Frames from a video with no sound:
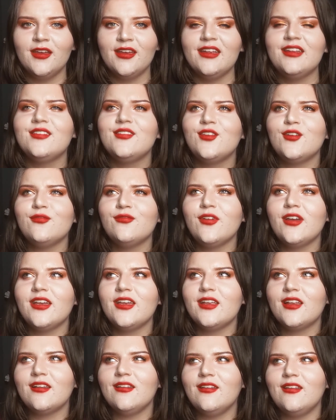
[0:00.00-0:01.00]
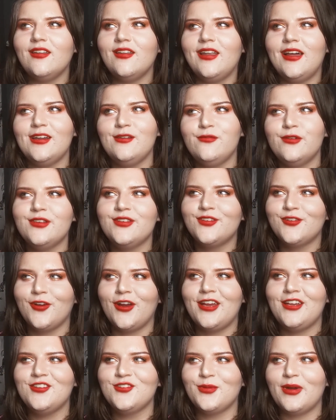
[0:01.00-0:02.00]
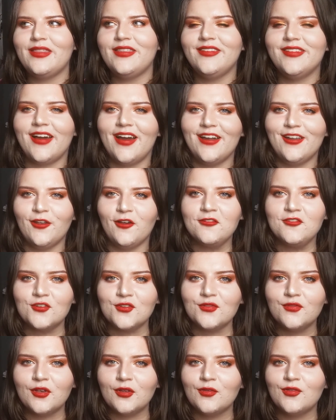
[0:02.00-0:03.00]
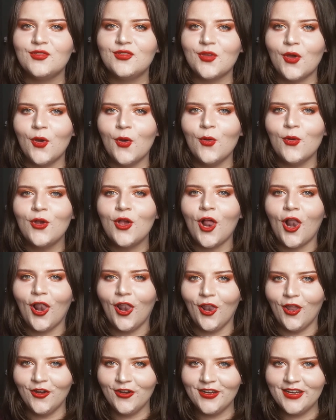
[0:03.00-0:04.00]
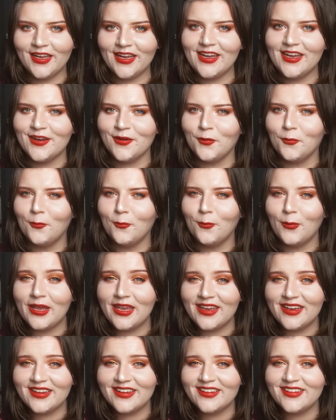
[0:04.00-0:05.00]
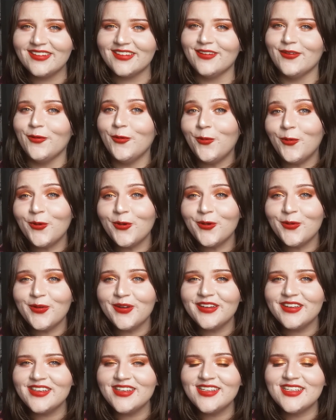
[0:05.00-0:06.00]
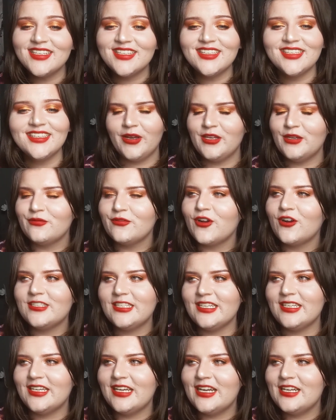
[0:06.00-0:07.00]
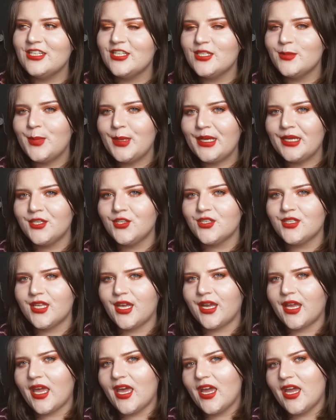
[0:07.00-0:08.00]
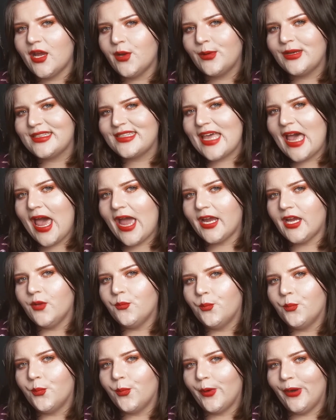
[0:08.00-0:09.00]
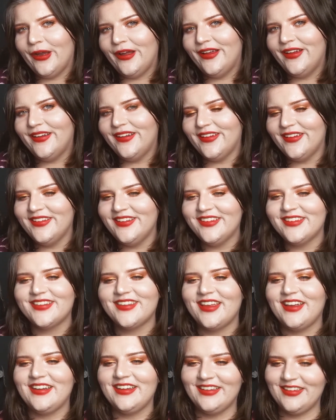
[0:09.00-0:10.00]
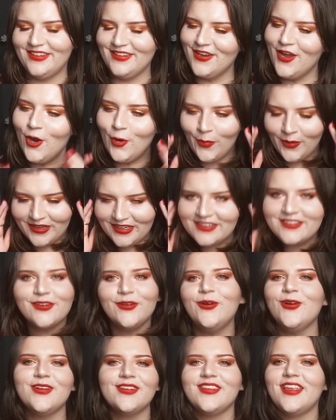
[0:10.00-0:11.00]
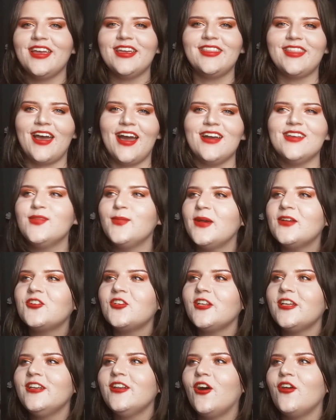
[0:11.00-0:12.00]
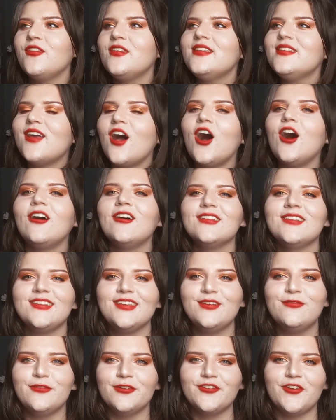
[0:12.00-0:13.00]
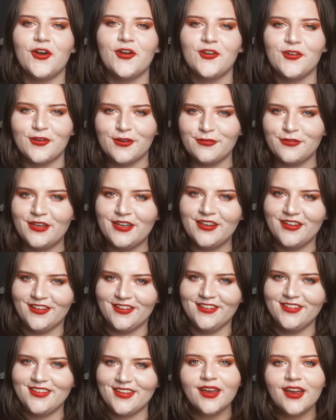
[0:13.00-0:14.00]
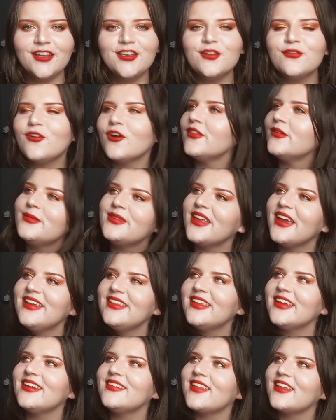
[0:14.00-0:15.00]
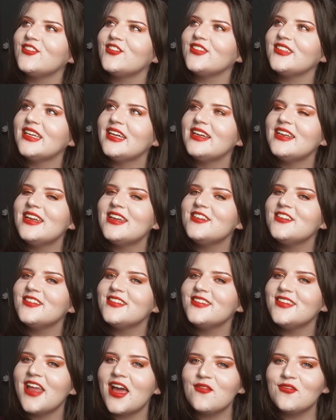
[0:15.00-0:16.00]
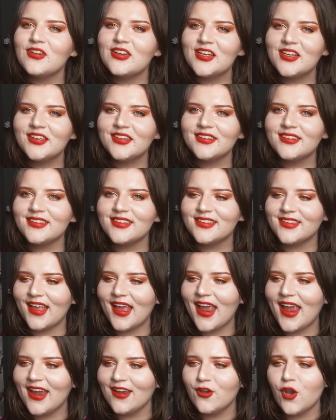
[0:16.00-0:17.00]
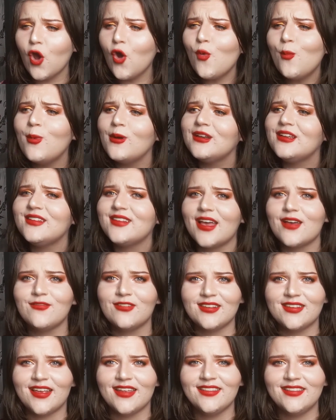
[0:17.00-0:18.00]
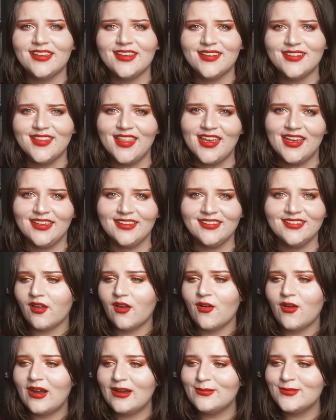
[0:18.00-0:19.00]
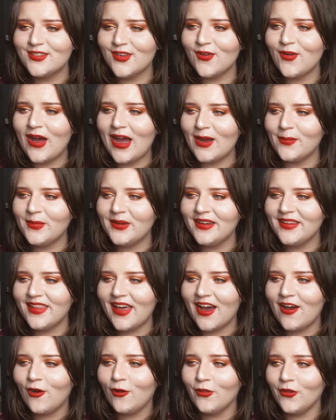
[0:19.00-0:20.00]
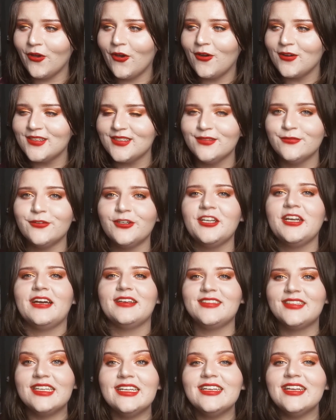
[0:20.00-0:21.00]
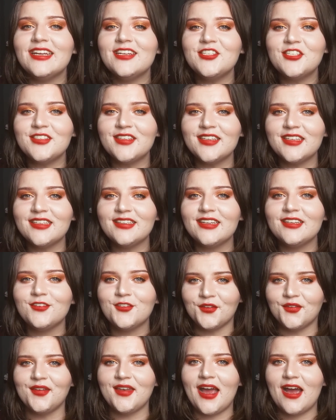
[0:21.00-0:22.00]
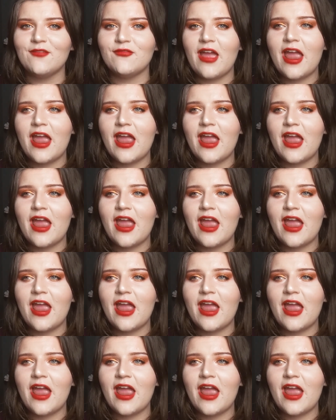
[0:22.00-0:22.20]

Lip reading: It's stuff like Life is Strange, where the dialogue just feels so clunky and weird and awkward, where you've got teenagers being just like, hey, what's hanging, bruh? And it's like, nobody talks like that, especially not these artsy photography nerds. And you've got them saying things that just teenagers never say. Nobody's ever said these things. So I'm so happy that although Oxenfree has teenagers in it, it doesn't have